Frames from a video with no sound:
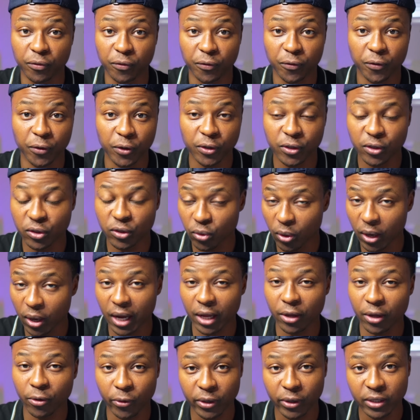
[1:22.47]
first to
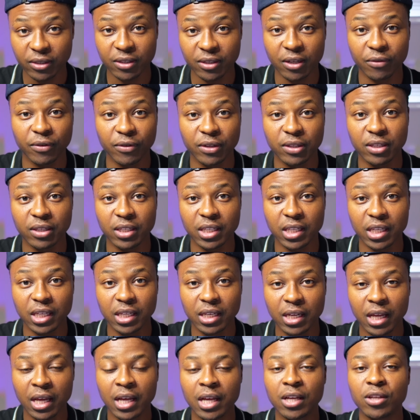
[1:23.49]
iOS 17
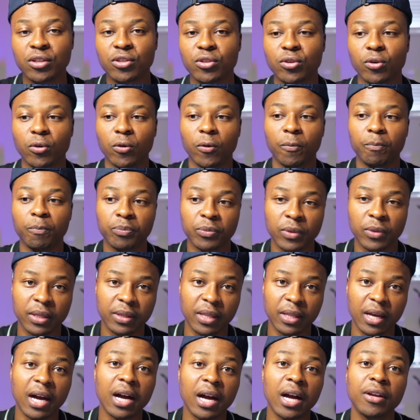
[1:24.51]
so the
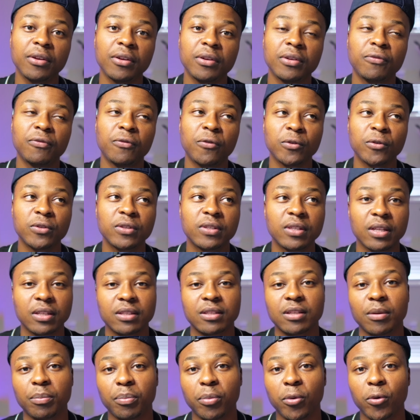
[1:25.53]
iPhones that
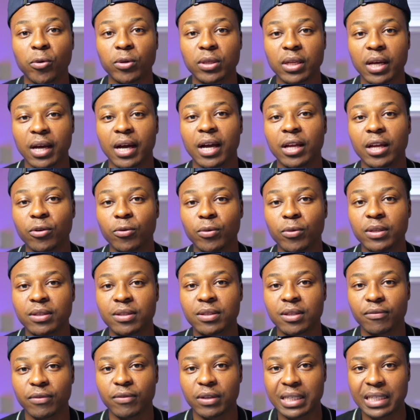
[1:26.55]
support iOS
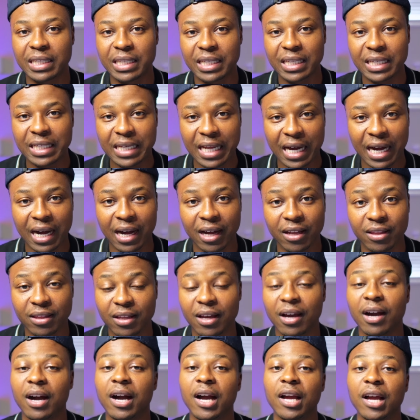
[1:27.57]
17 are the
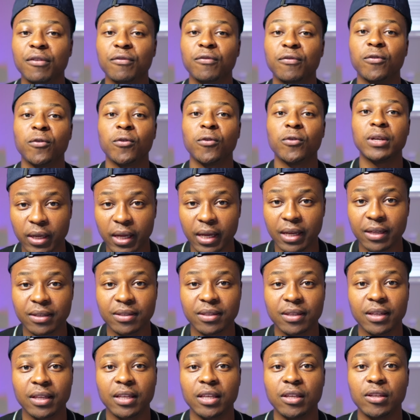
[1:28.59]
iPhone
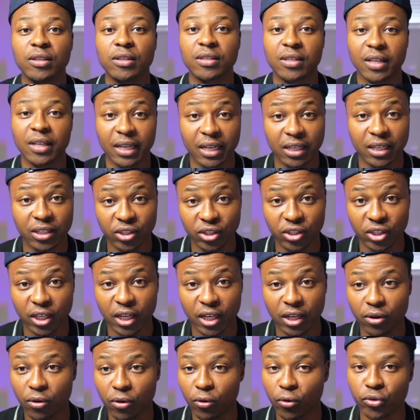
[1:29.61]
SE 2nd
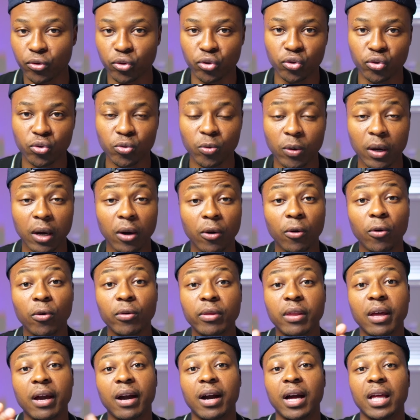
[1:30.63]
gen or newer or
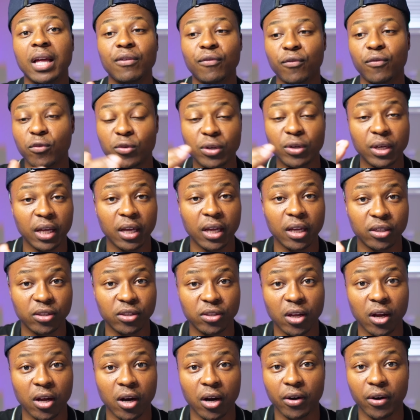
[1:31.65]
the iPhone
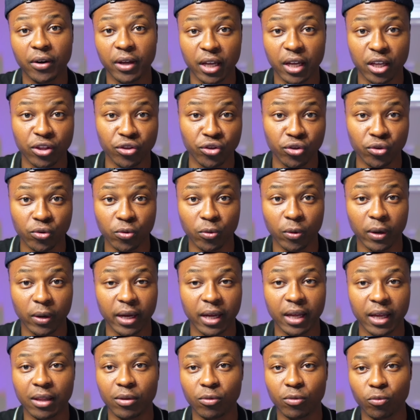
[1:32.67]
XR and newer.
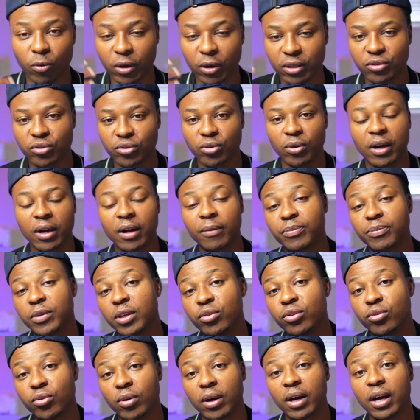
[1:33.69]
And once you update
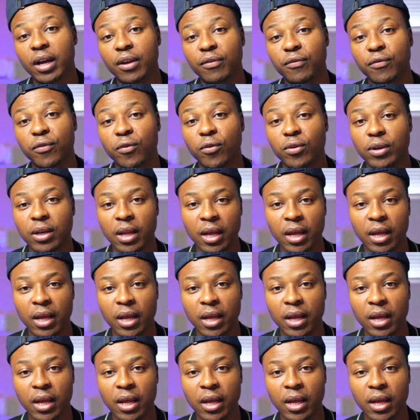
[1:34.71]
your iPhone,